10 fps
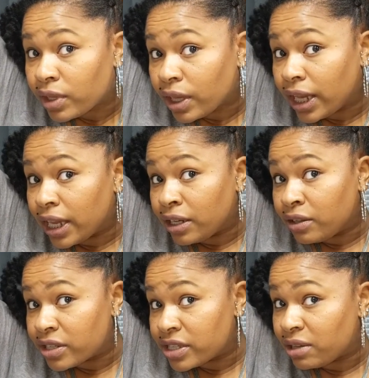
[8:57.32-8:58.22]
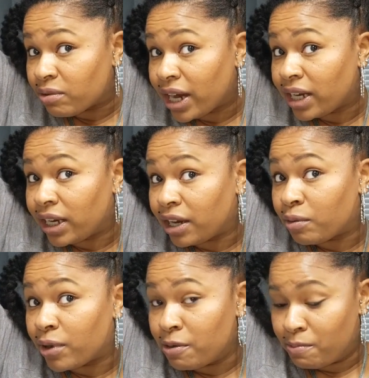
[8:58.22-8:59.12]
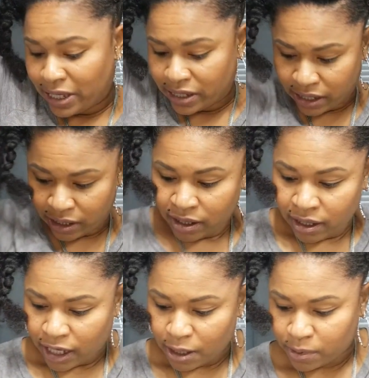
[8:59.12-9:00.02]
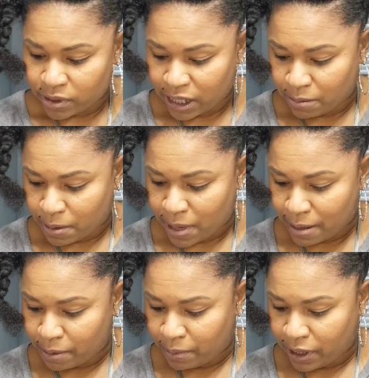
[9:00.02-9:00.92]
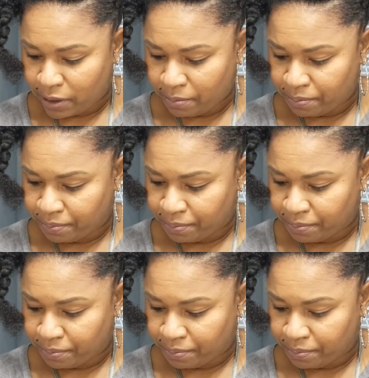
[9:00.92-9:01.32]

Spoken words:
And you can see right there where it meets it. And I'm gonna take my bobby pin